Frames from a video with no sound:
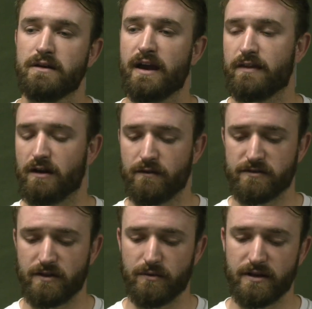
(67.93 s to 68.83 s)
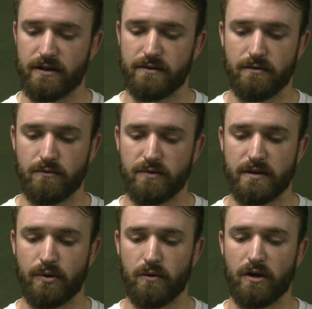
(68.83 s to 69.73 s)
Yeah, they obviously really did really
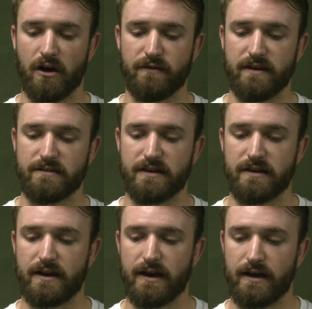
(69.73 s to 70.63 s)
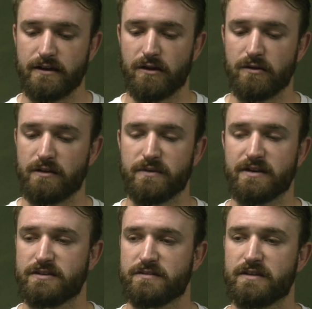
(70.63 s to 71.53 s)
potent offense. And, you know, like we
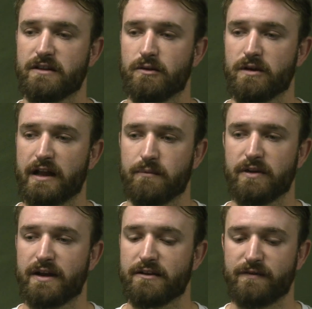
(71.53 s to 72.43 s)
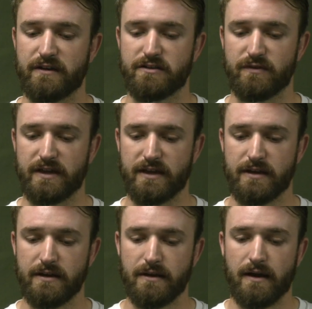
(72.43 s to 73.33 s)
said, just sticking to our game plan defensively.
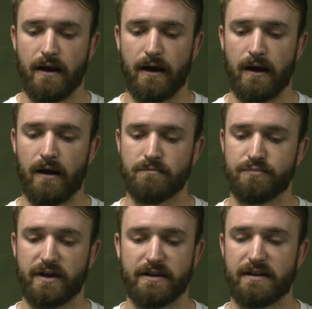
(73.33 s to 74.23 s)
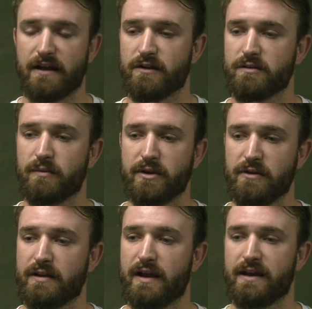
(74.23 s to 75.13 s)
Playing together,
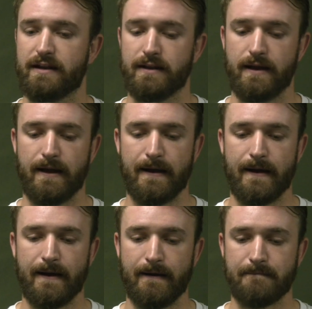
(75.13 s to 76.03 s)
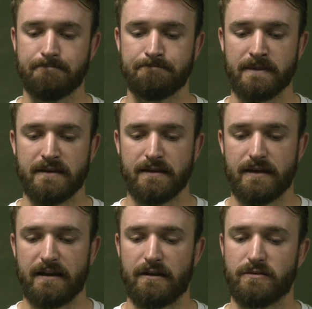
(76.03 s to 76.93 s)
communicating,
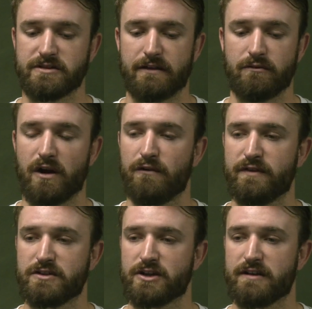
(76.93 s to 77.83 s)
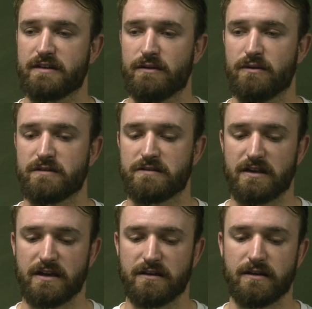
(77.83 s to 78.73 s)
and, you know, just giving Ralphie the shots that he wants to
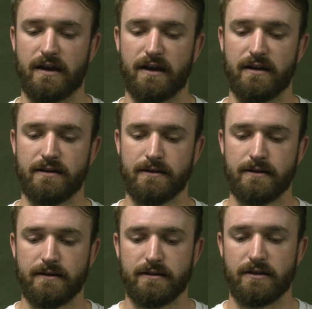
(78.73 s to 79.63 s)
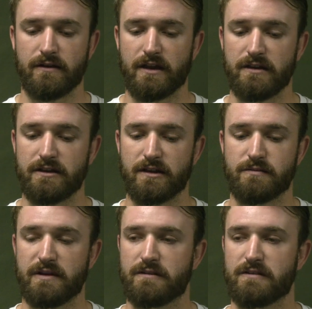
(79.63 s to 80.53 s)
see, and, you know, that'll lead to us
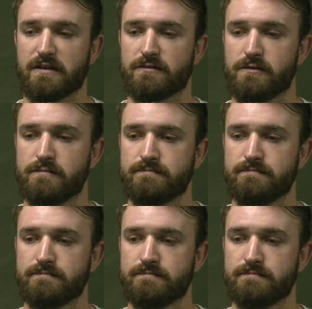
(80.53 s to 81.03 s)
being successful.